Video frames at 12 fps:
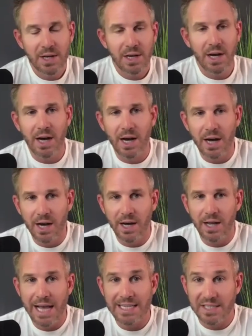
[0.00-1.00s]

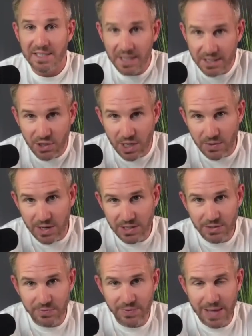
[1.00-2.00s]
uh, as a sixth
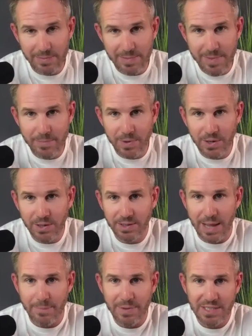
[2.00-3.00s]
generation family member.
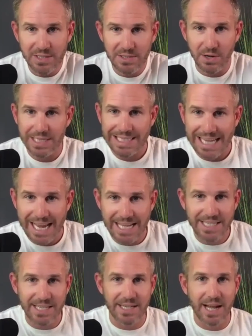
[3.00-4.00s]
That business started in
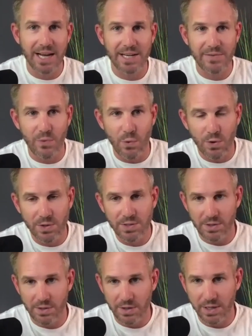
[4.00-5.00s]
1894,
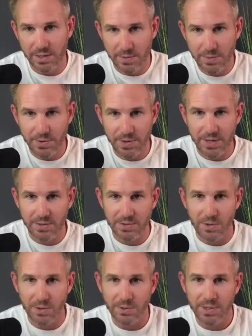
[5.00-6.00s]
so they're 130 years
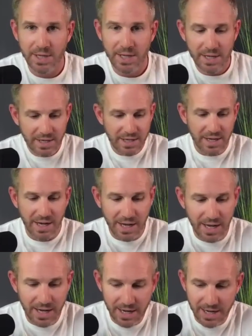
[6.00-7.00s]
old.
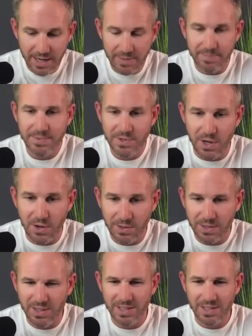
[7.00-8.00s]
Um, so
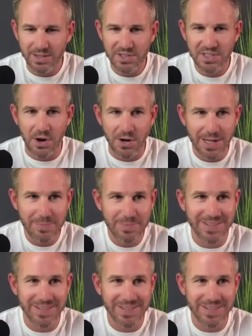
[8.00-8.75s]
little little startup.